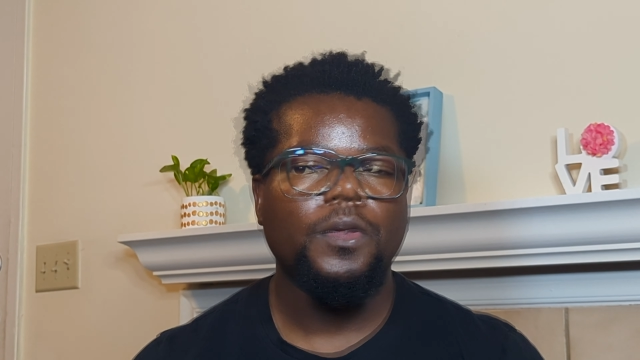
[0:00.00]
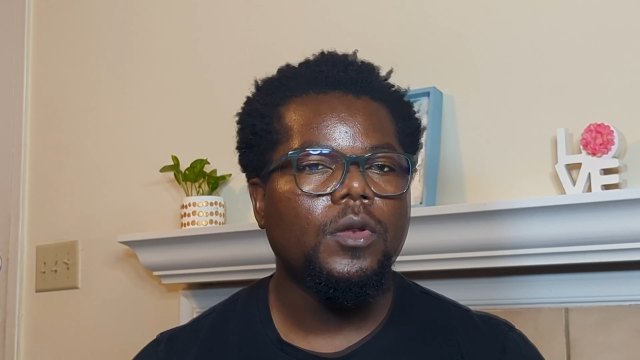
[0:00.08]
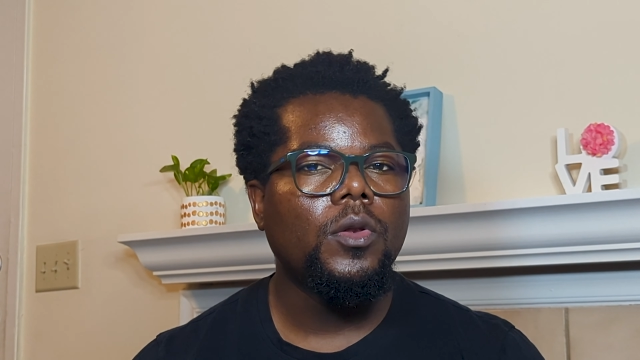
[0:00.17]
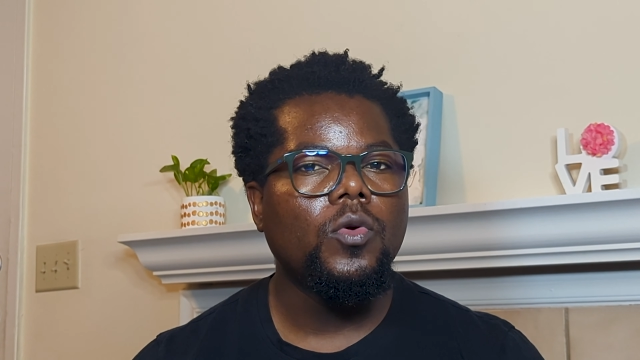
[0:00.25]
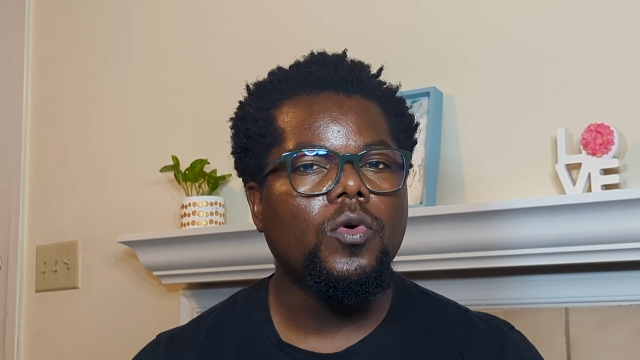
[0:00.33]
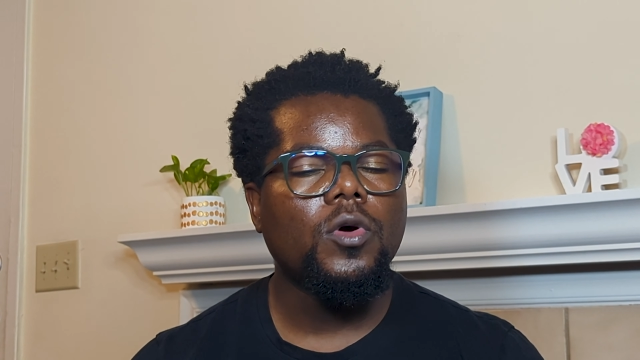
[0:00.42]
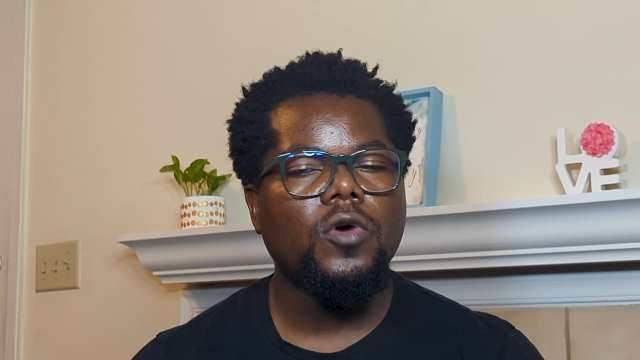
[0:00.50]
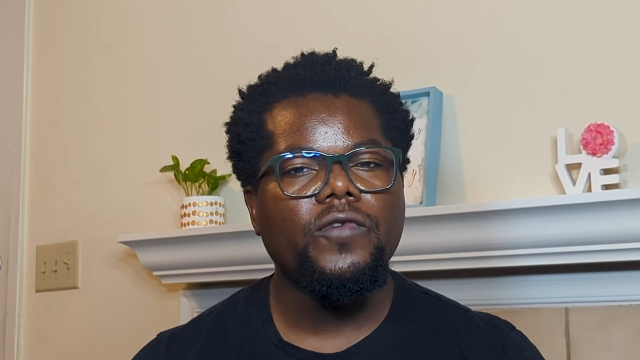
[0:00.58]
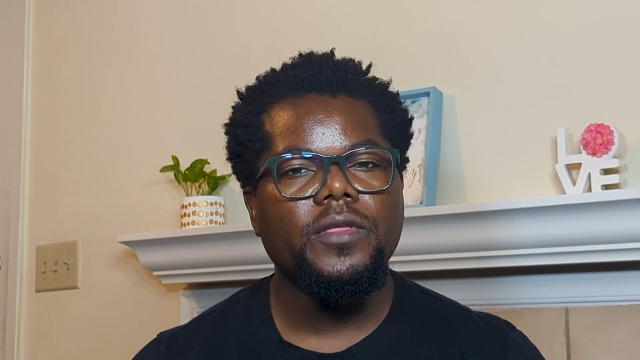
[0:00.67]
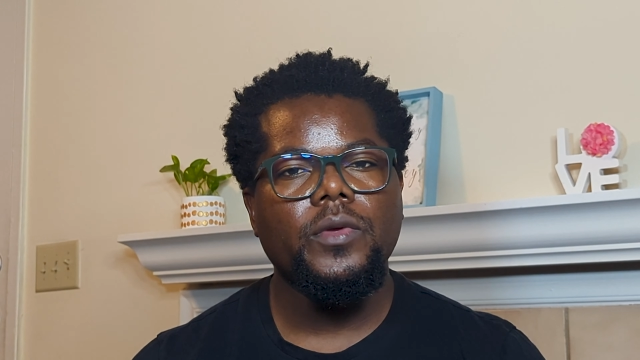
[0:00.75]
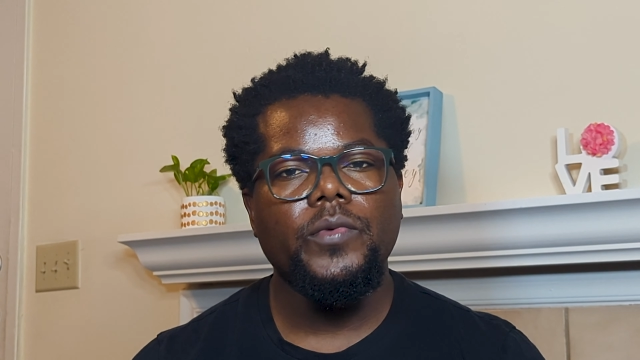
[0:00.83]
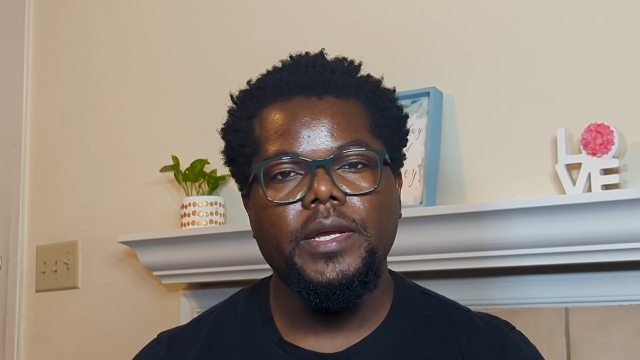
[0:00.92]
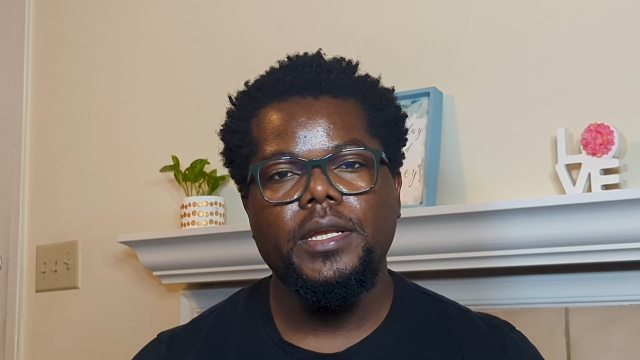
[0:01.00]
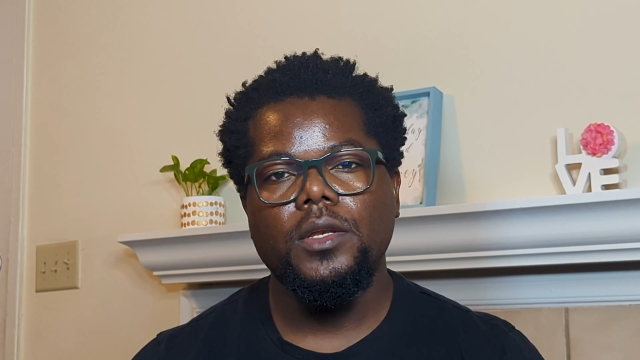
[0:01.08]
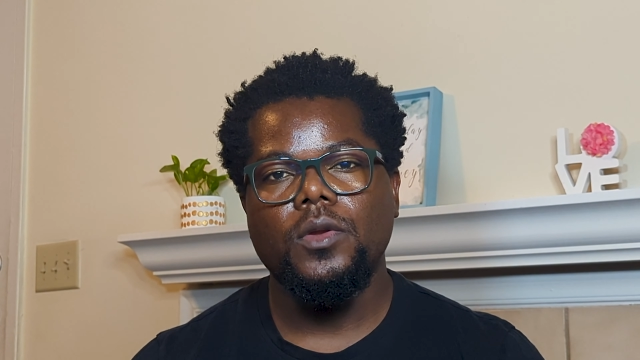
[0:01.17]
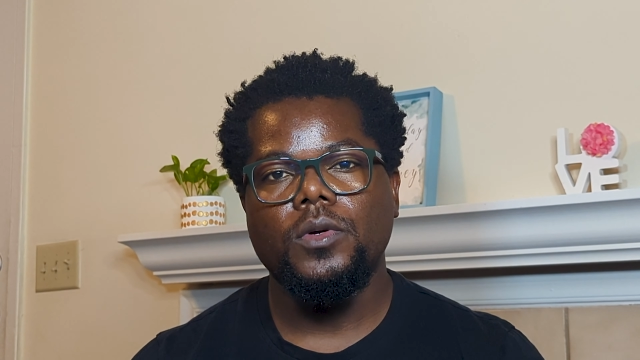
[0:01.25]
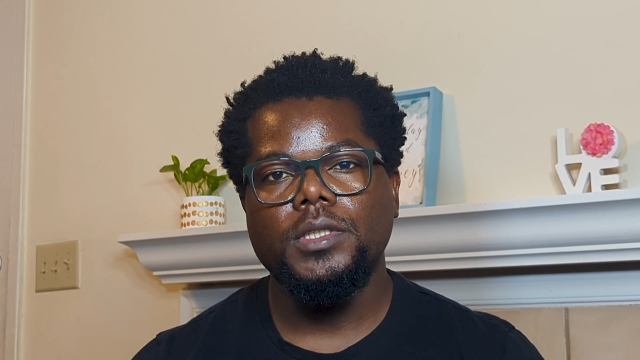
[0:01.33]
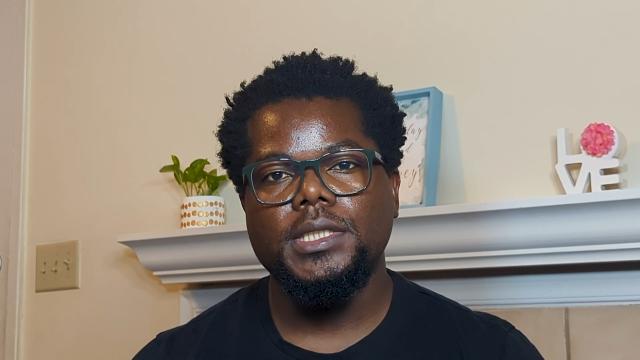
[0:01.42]
Look over the reading
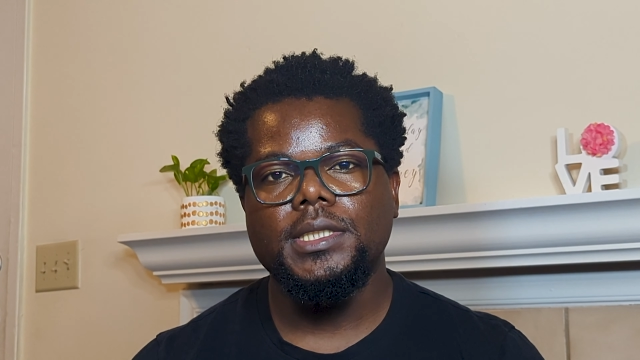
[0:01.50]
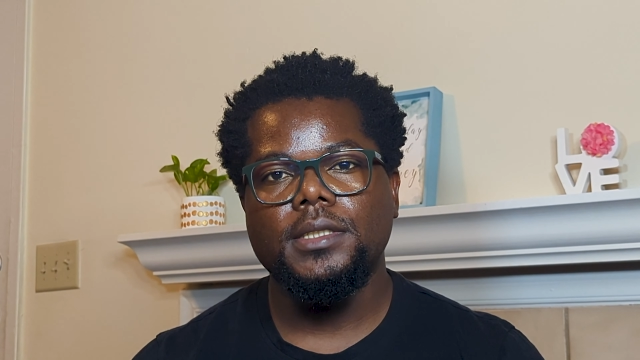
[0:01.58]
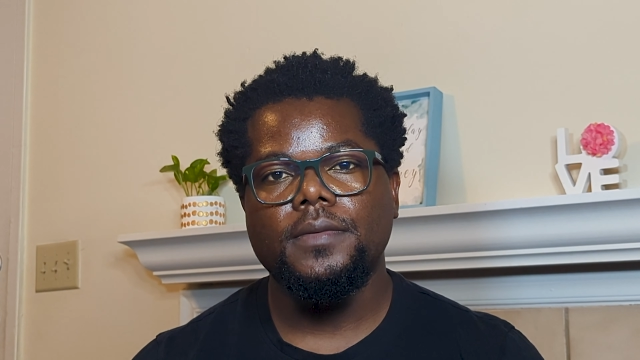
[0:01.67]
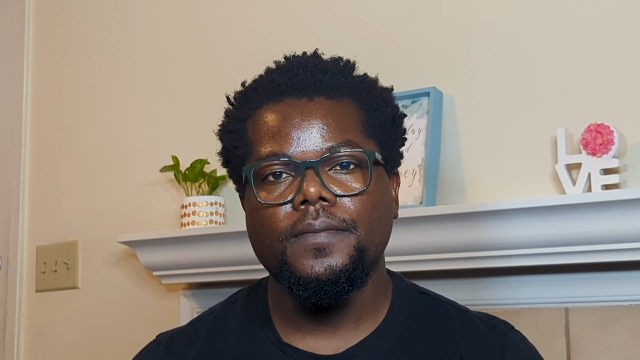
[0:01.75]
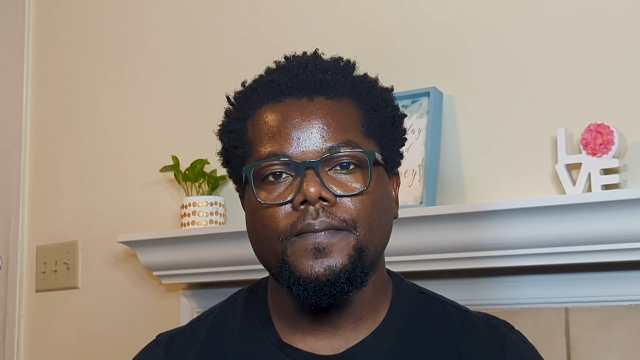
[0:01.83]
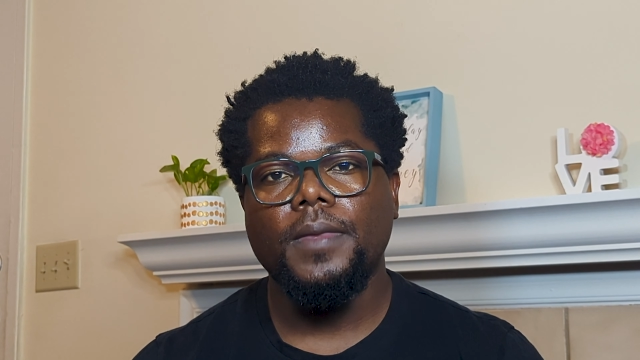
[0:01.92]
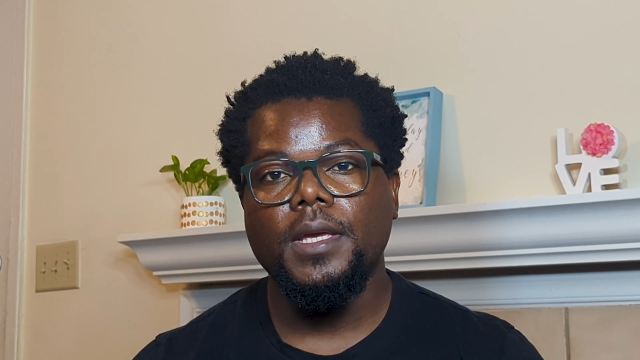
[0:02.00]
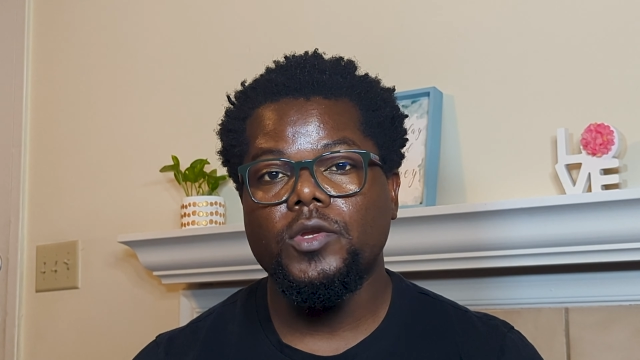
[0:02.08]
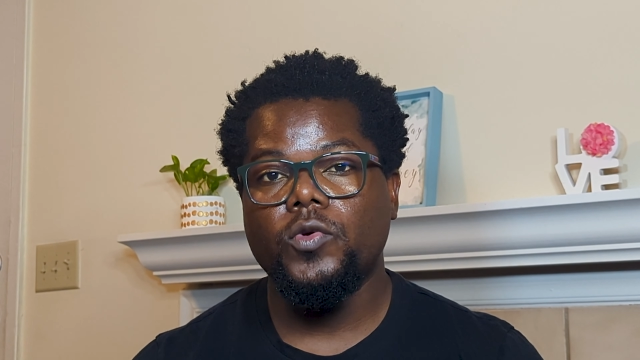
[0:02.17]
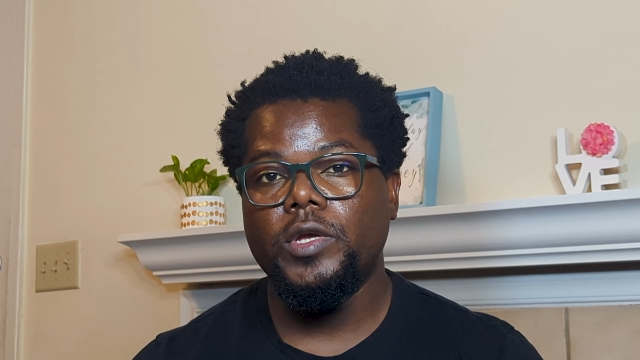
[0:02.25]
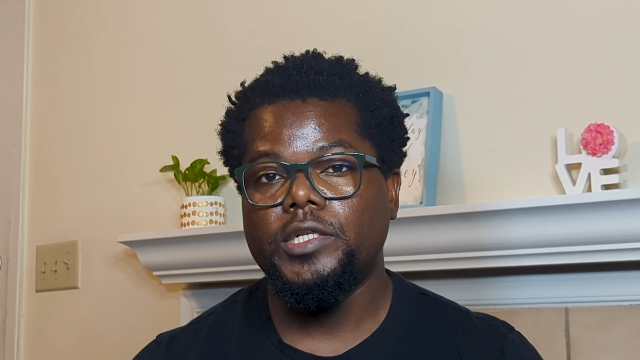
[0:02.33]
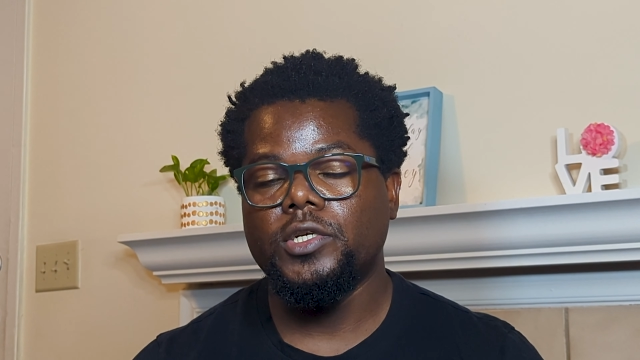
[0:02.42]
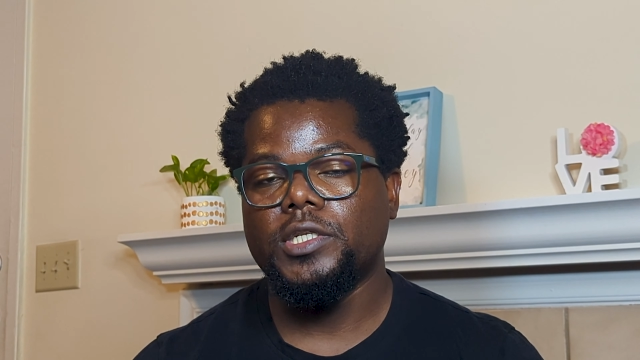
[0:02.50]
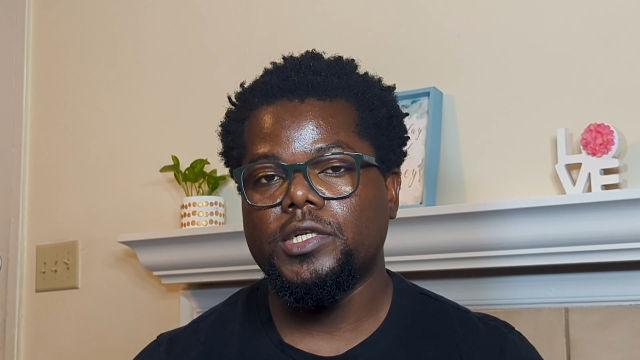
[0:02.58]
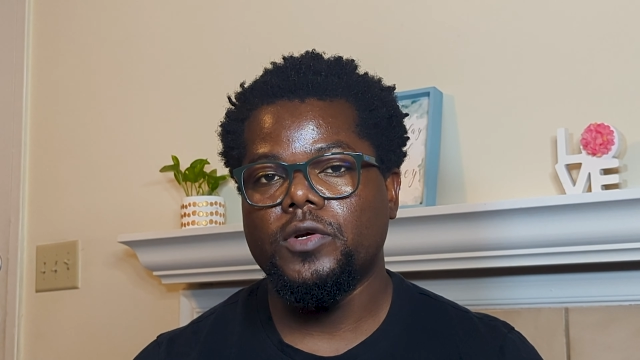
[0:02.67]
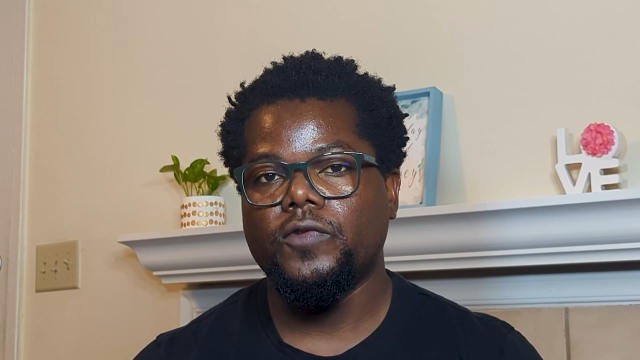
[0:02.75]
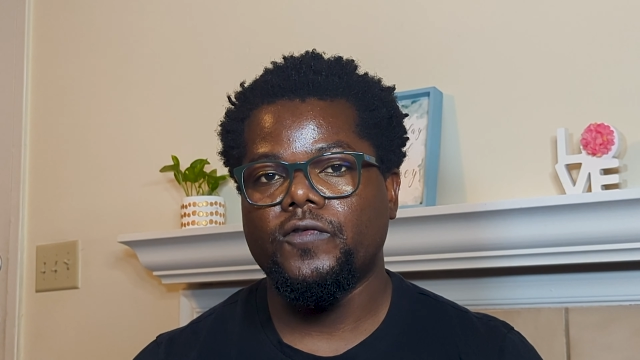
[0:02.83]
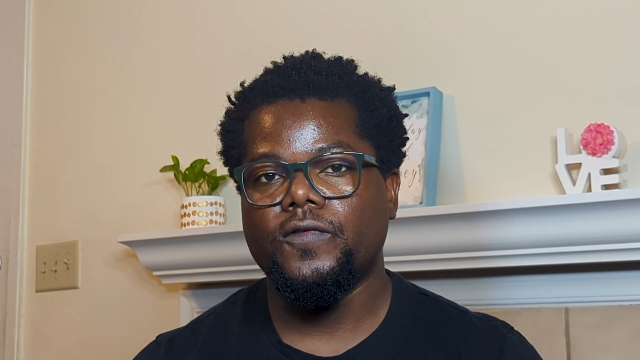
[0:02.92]
notes and quiz
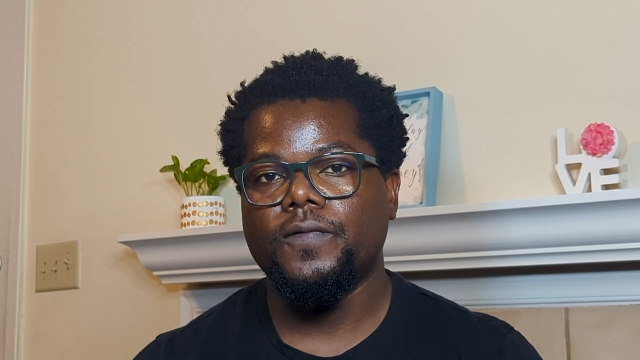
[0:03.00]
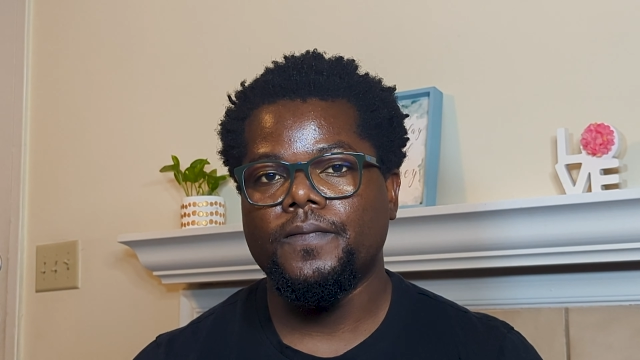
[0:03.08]
yourself.